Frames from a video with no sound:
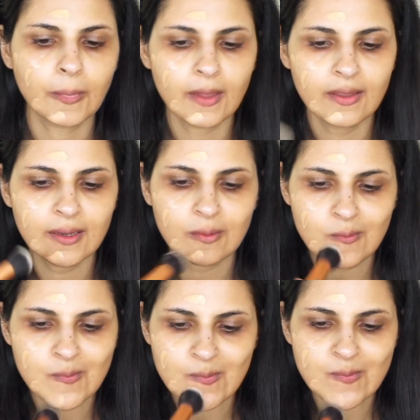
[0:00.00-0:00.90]
and then
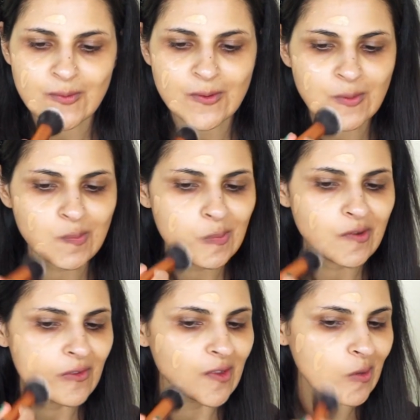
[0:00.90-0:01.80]
I'm going to
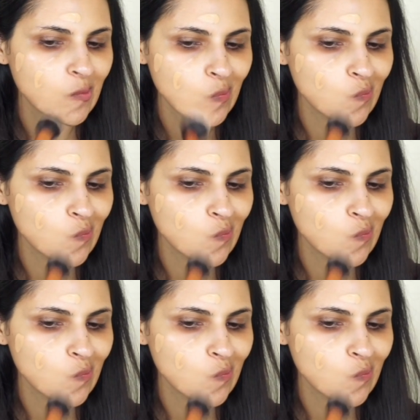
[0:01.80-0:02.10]
buff it in.